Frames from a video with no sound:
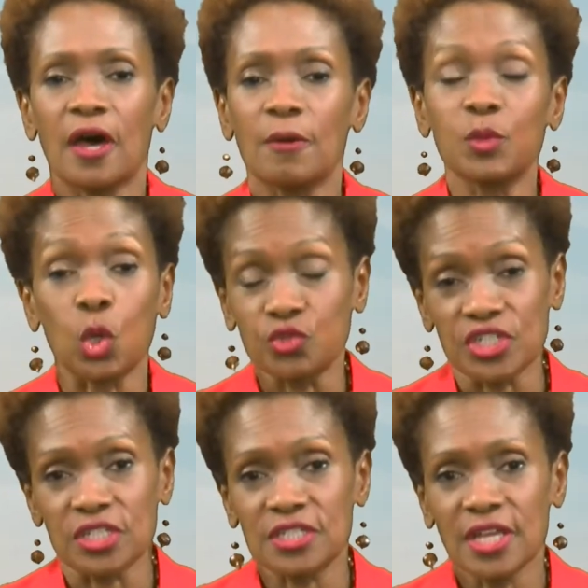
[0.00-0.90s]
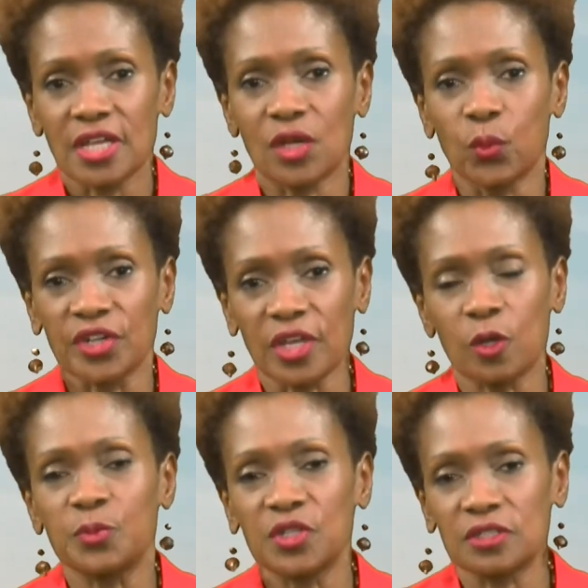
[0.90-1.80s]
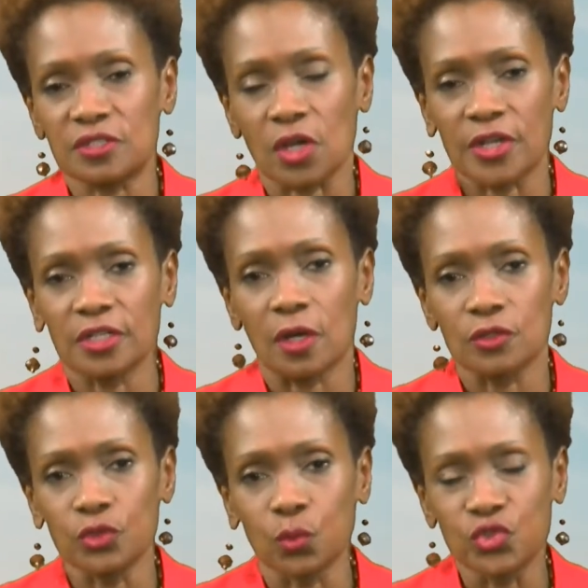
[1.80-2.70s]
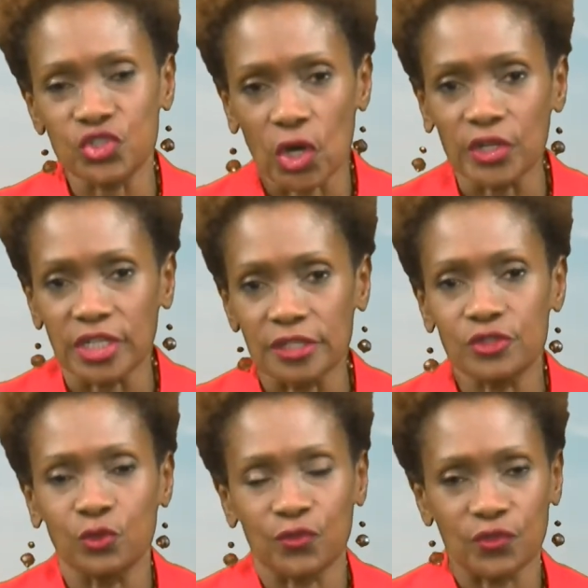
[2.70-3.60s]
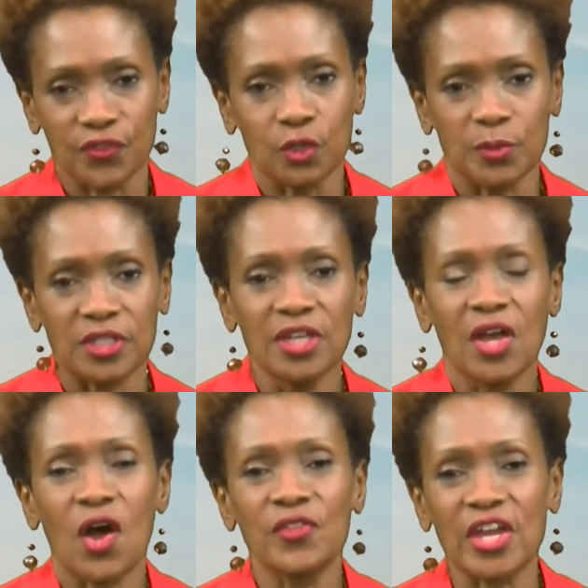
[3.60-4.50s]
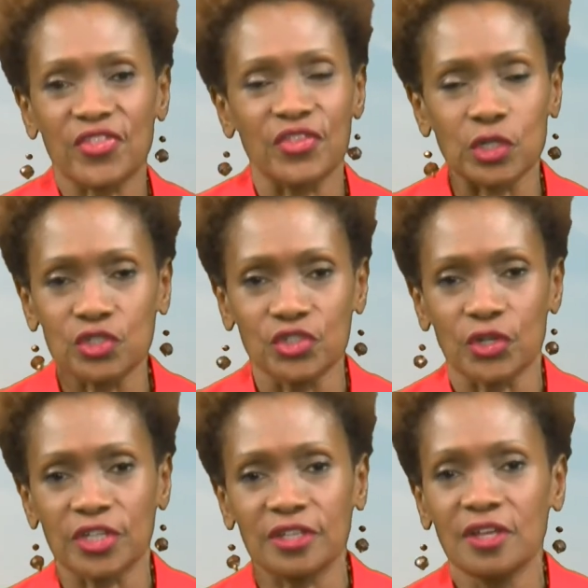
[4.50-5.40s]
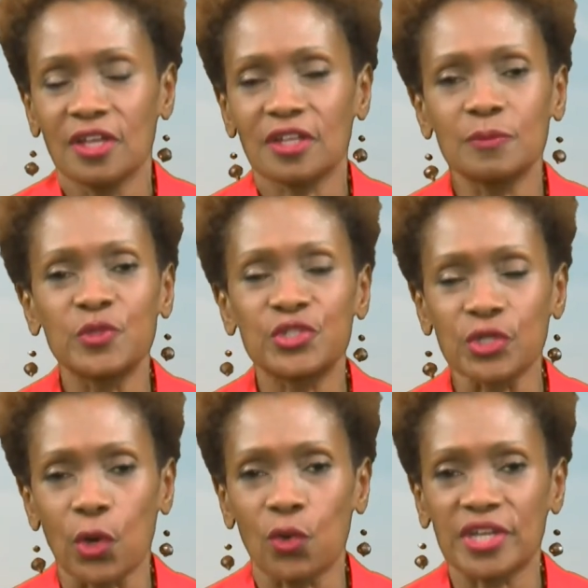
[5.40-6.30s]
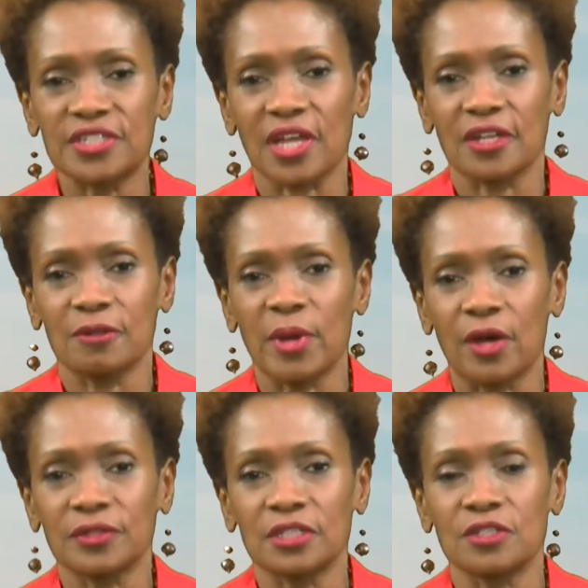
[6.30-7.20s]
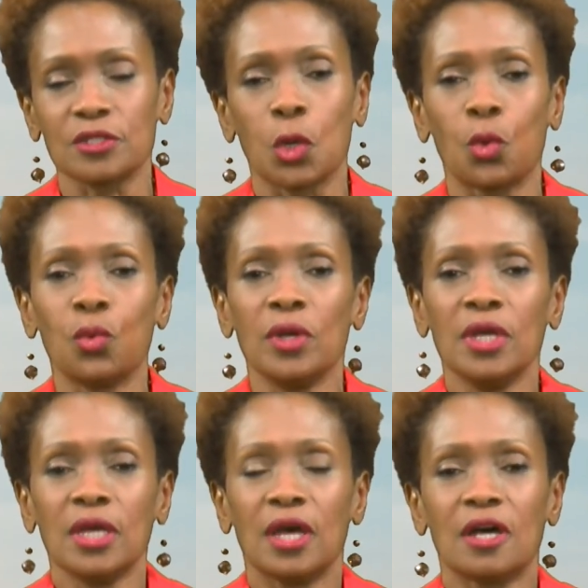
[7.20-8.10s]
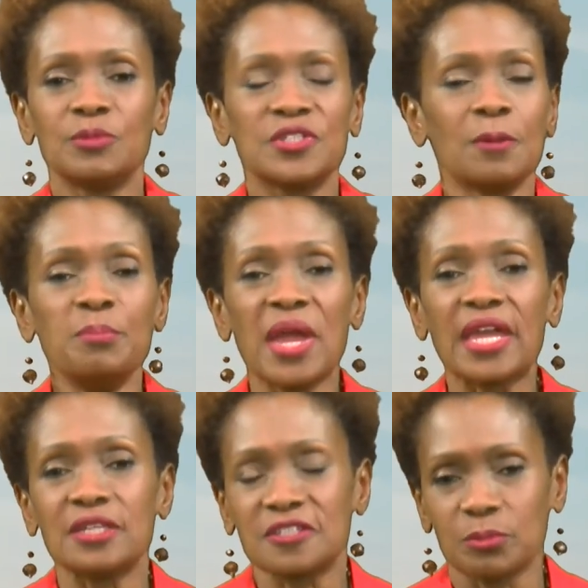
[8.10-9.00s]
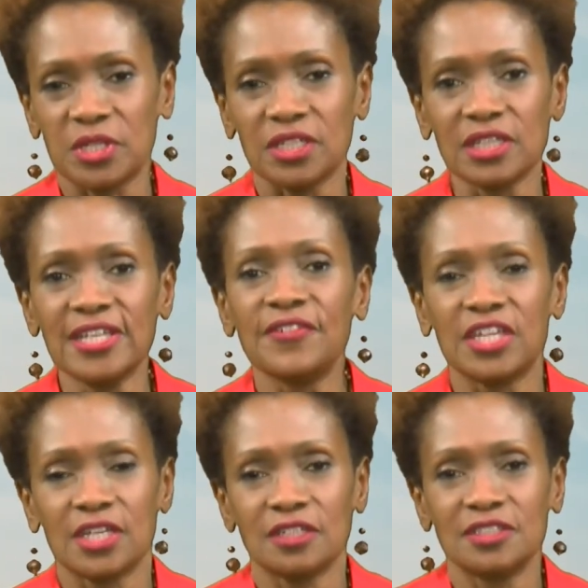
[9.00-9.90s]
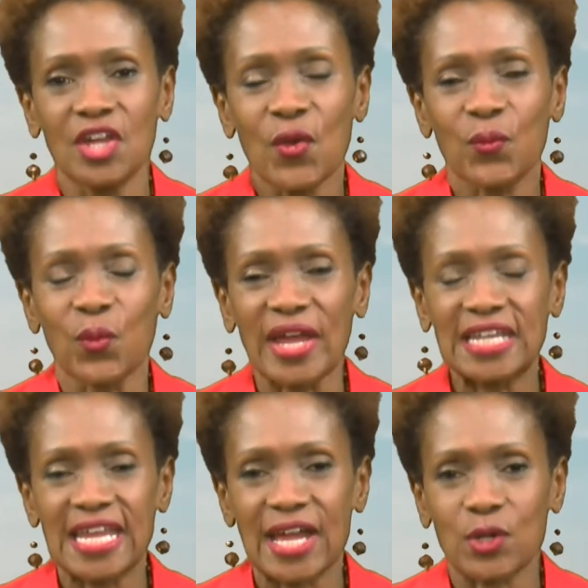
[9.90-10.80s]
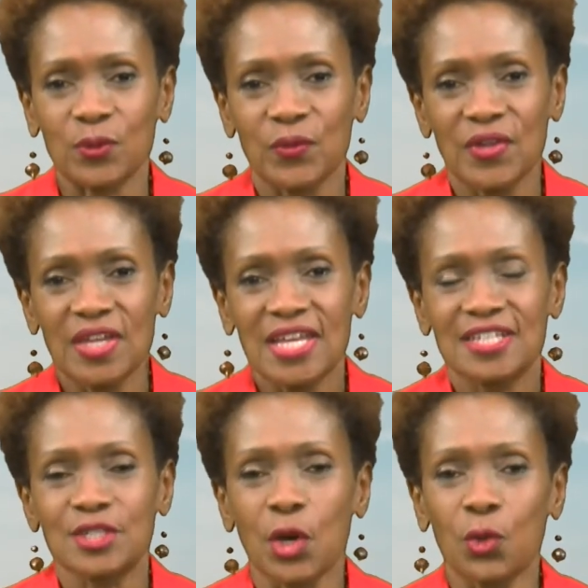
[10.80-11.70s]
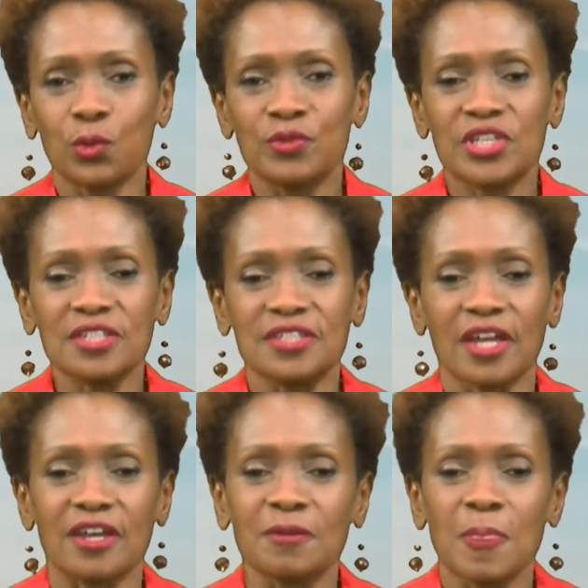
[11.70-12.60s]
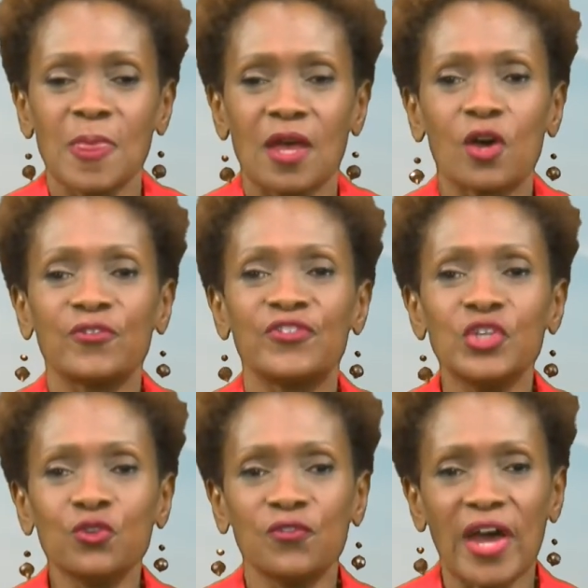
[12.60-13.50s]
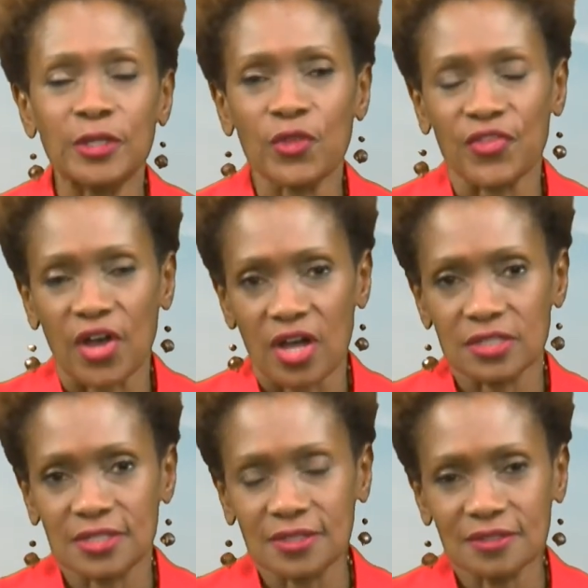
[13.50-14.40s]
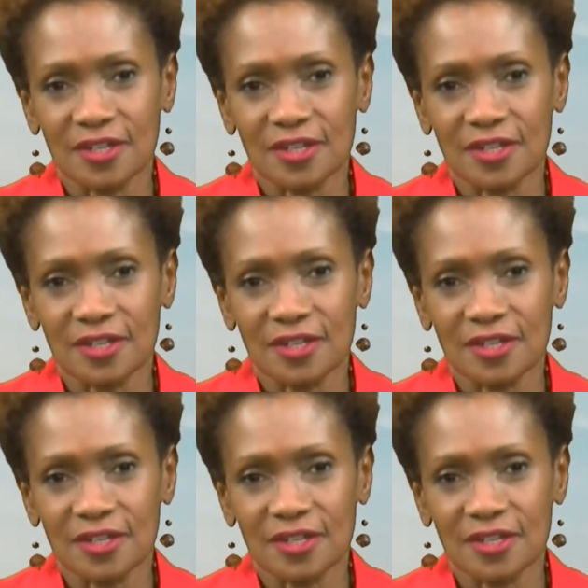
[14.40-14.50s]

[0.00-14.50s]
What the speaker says: coaches, and we're going to help you get started on your journey to fulfillment, on that third journey that I'm so excited about and so just amazed to be living in right now. So just a few final thoughts.